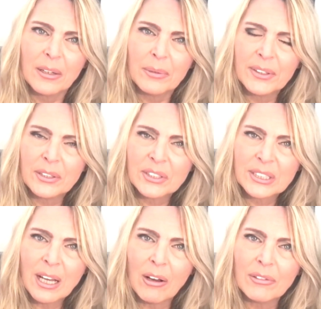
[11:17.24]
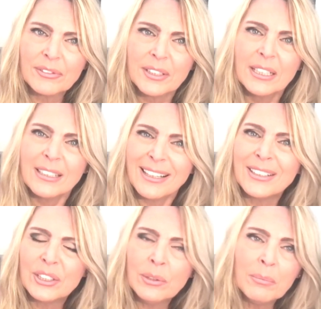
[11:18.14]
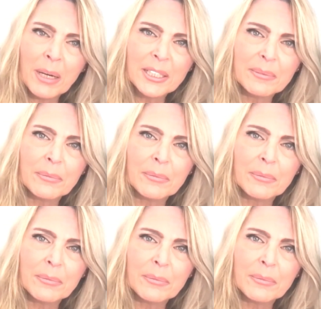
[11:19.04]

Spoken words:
with yourself. Yeah, you might